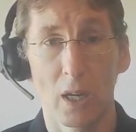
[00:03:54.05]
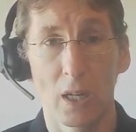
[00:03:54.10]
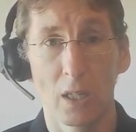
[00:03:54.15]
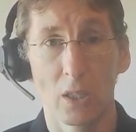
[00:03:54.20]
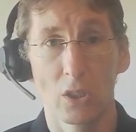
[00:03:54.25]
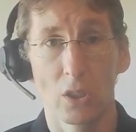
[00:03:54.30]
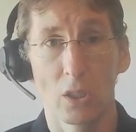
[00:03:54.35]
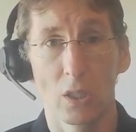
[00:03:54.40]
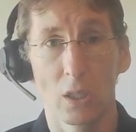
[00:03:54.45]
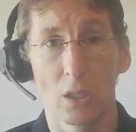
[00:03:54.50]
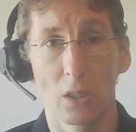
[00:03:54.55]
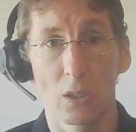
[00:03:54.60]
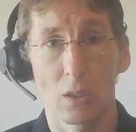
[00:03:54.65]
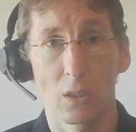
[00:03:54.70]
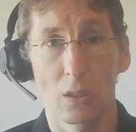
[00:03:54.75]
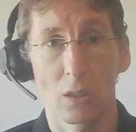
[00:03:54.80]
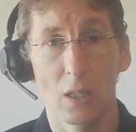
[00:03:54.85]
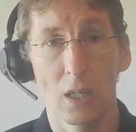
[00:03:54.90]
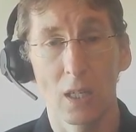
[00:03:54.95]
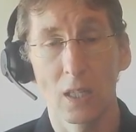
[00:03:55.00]

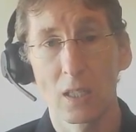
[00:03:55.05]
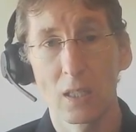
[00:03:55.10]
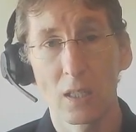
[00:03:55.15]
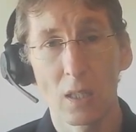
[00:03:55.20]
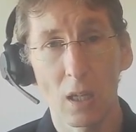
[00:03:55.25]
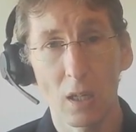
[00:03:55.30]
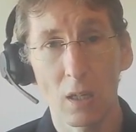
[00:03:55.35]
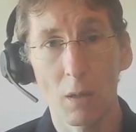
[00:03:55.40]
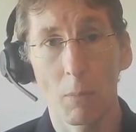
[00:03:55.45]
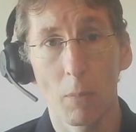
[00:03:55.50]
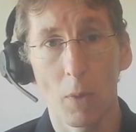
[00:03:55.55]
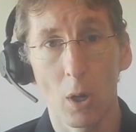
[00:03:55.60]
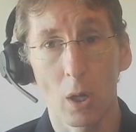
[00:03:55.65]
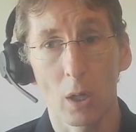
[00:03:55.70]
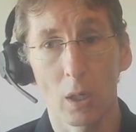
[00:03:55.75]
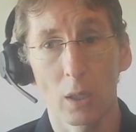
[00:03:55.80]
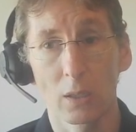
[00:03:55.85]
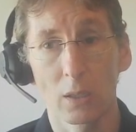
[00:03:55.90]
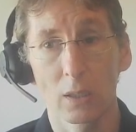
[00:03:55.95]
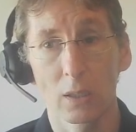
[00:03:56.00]
engineers. It's not a
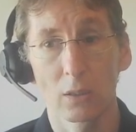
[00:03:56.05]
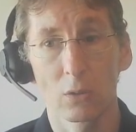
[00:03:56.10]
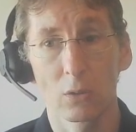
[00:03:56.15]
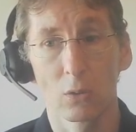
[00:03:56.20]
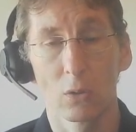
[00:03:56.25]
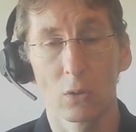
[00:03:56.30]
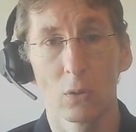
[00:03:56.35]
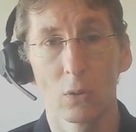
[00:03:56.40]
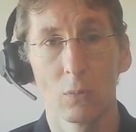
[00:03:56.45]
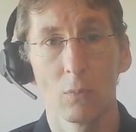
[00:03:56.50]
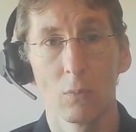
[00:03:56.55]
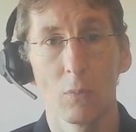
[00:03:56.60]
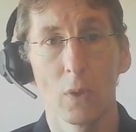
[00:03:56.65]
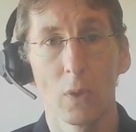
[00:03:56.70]
marketing tool.